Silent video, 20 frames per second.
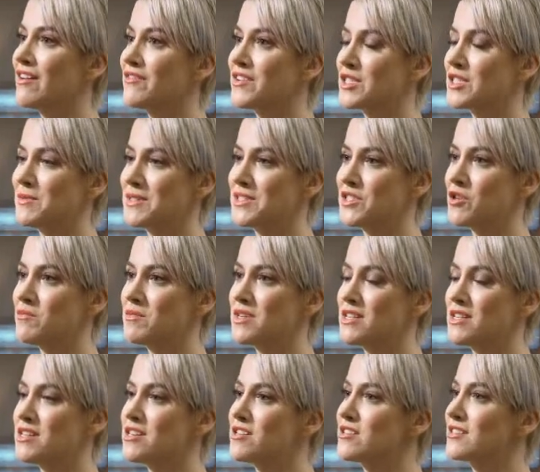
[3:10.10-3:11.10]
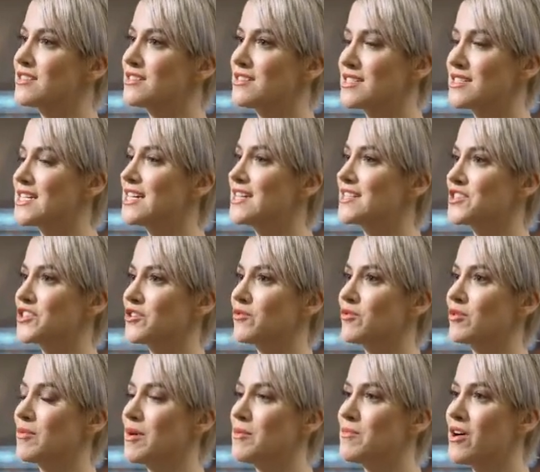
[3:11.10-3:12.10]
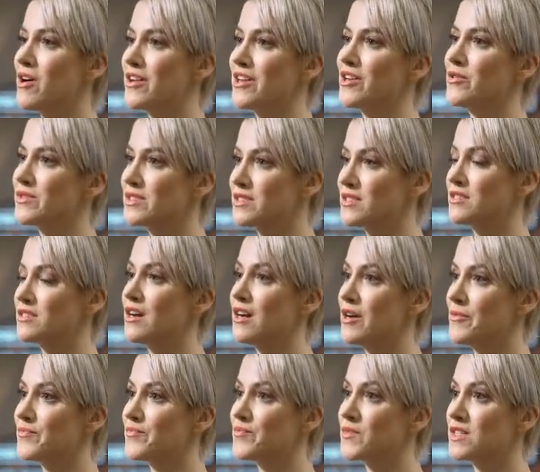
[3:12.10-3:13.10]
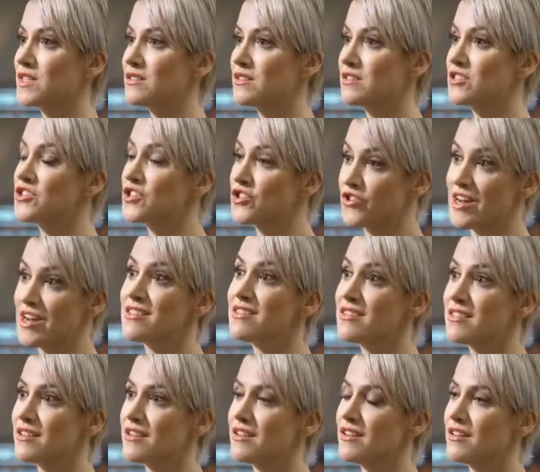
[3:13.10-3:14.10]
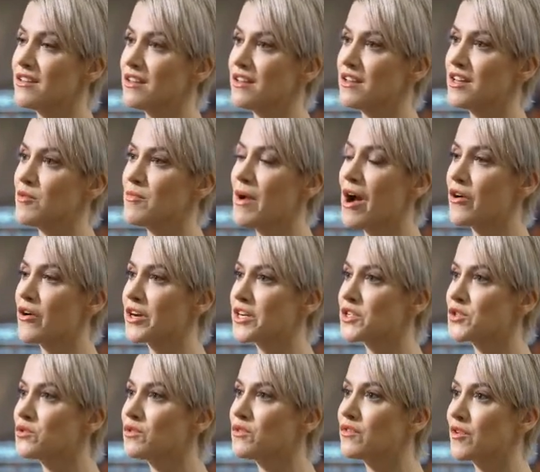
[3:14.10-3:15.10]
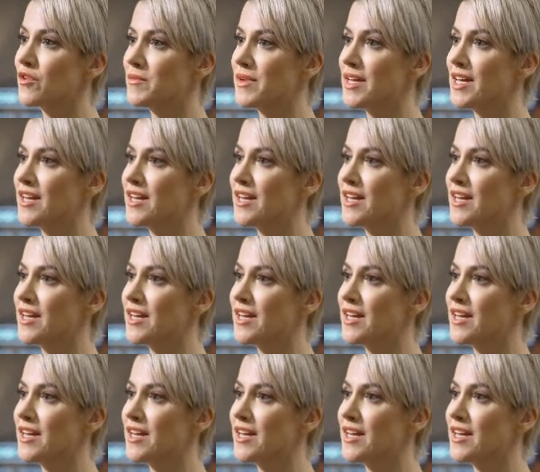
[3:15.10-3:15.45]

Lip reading: having spent so many years as a dancer where my body was such a strength and an empowering tool for